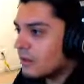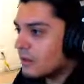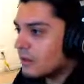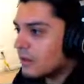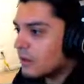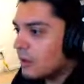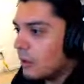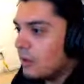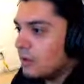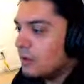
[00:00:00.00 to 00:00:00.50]

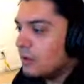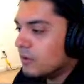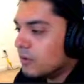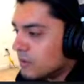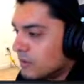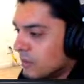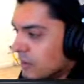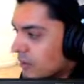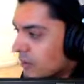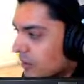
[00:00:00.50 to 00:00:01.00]
Oh no, it's
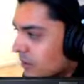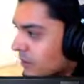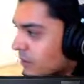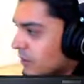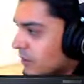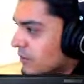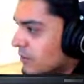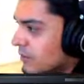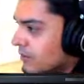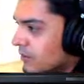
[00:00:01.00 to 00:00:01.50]
a.
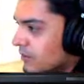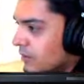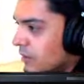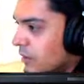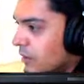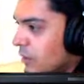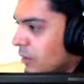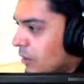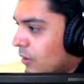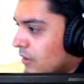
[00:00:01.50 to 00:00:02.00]

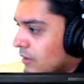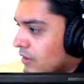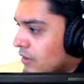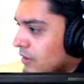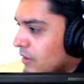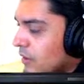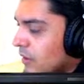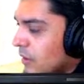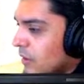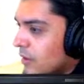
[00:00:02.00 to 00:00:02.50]
Oh, these are
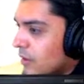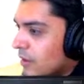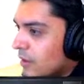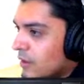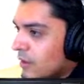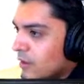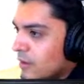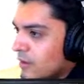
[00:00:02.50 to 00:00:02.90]
like Oh